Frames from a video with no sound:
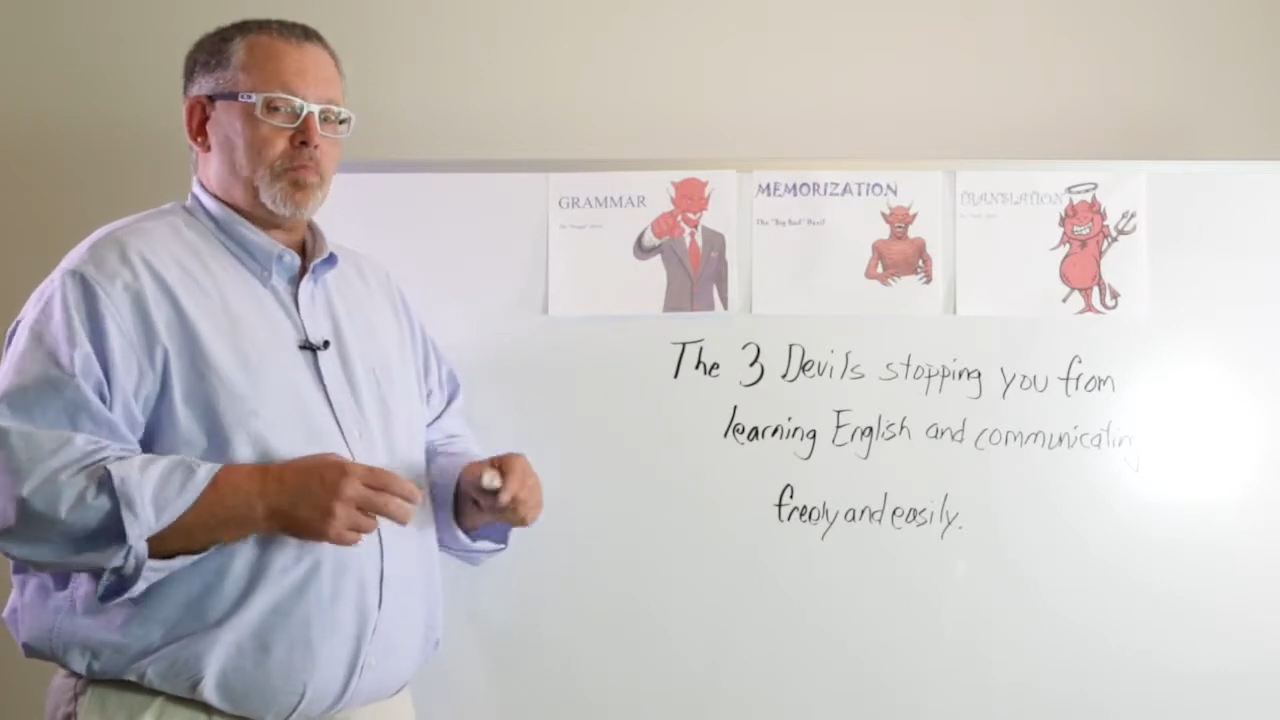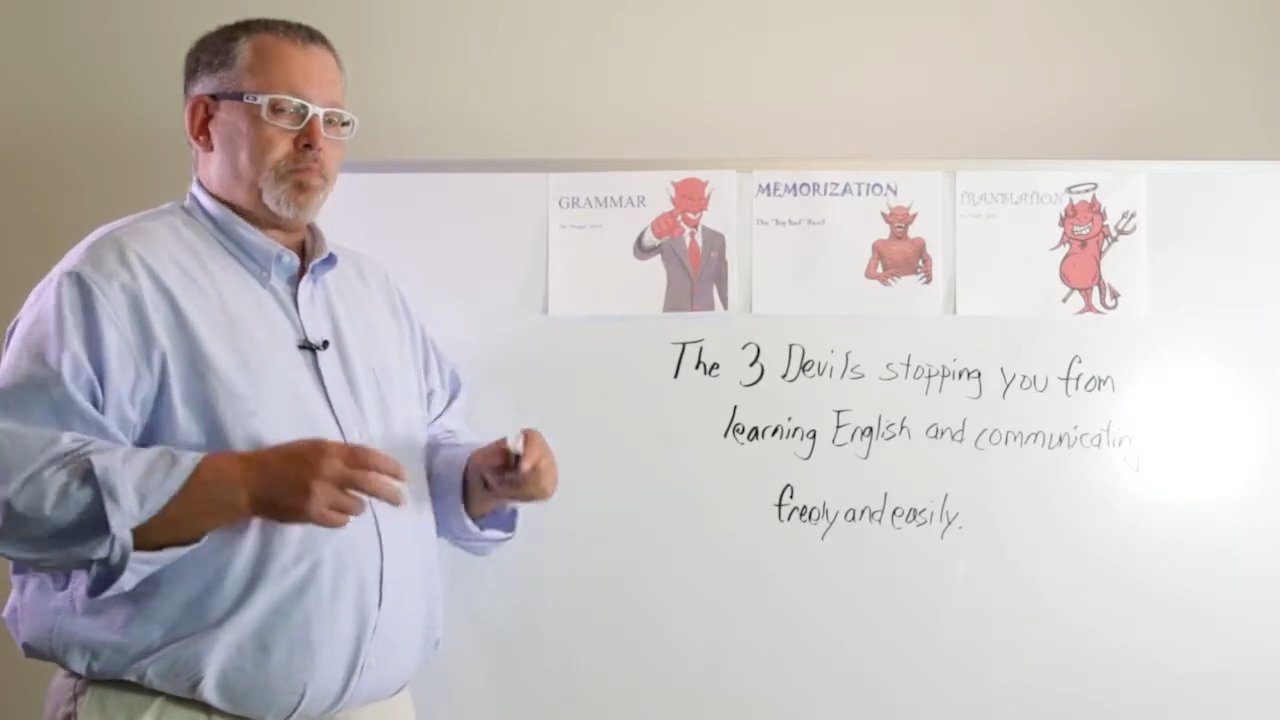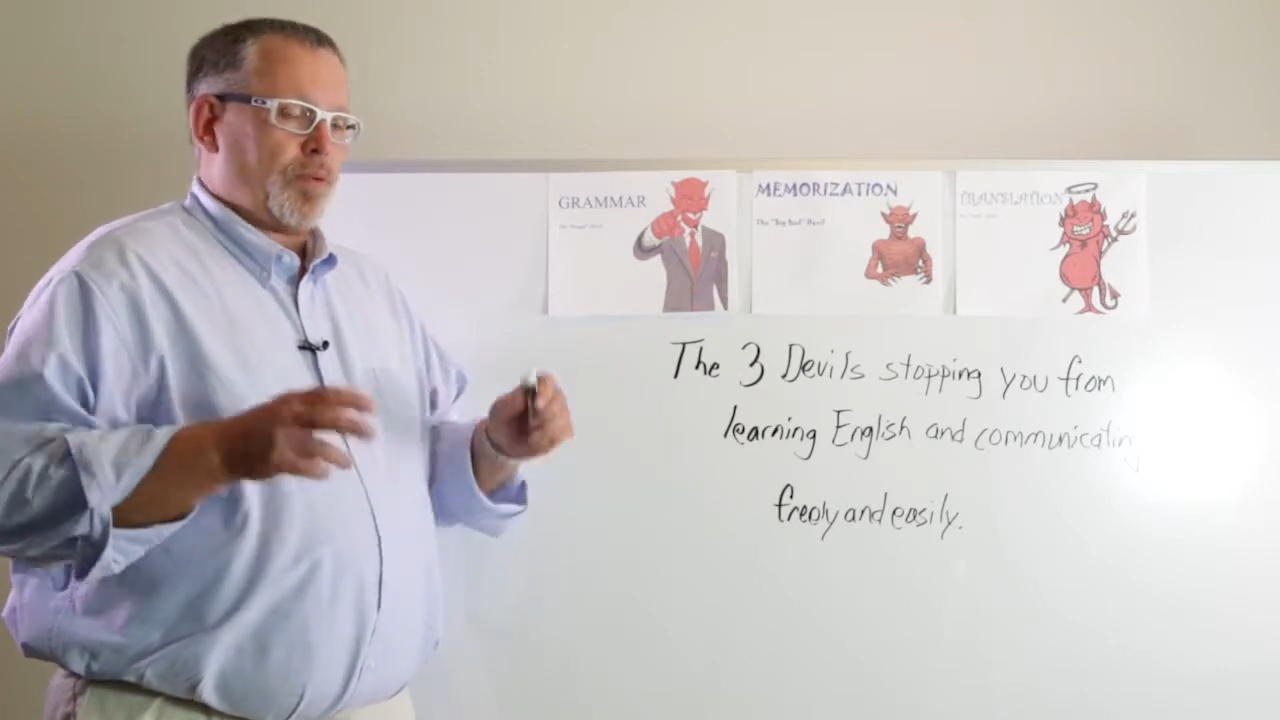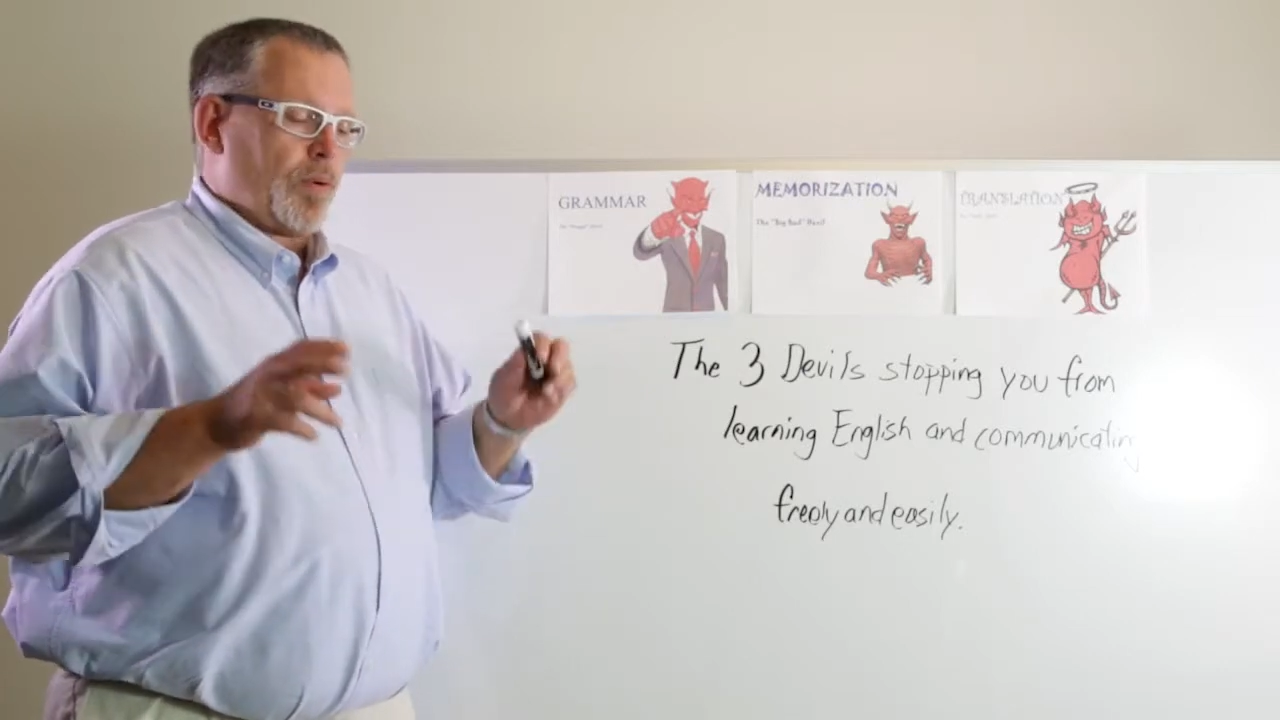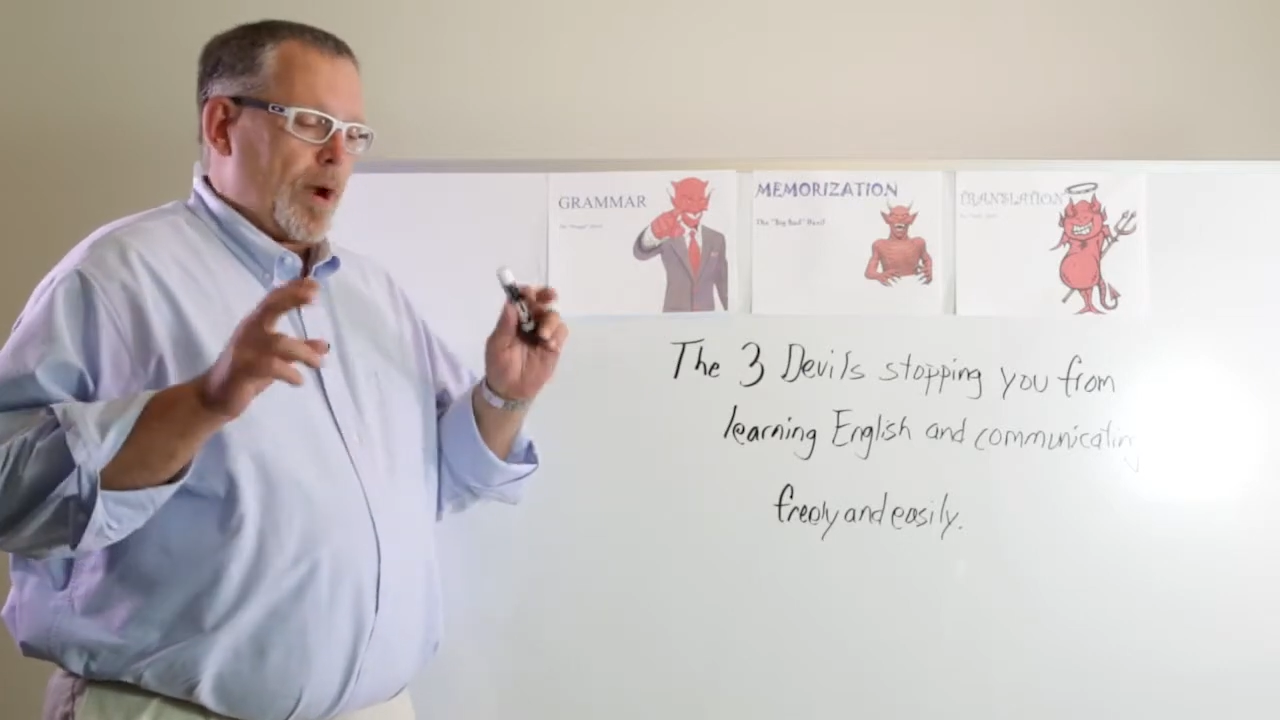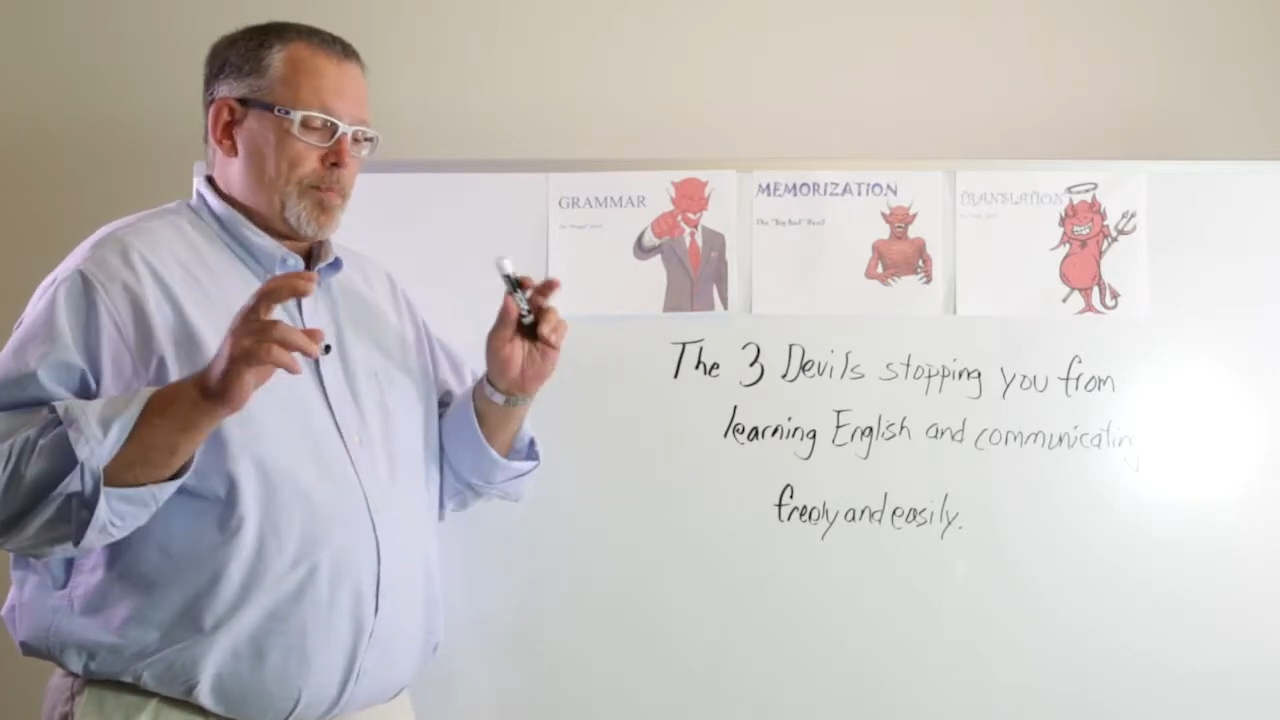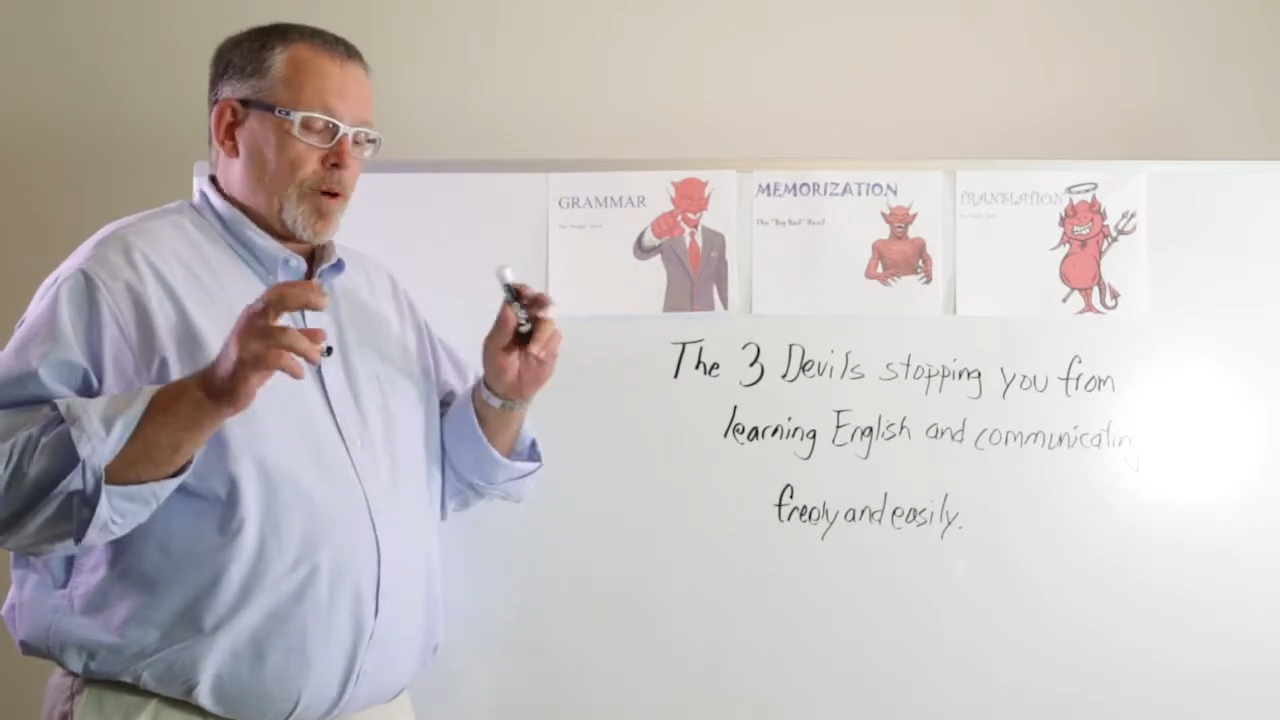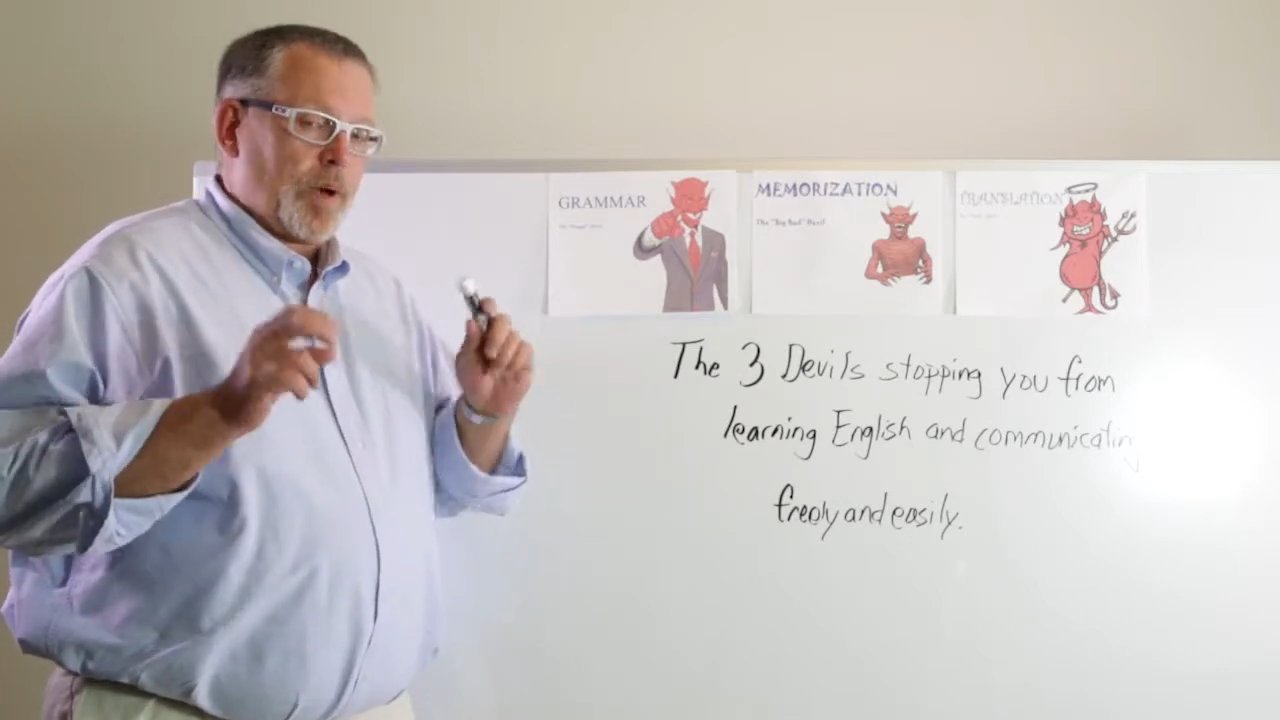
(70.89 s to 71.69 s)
proper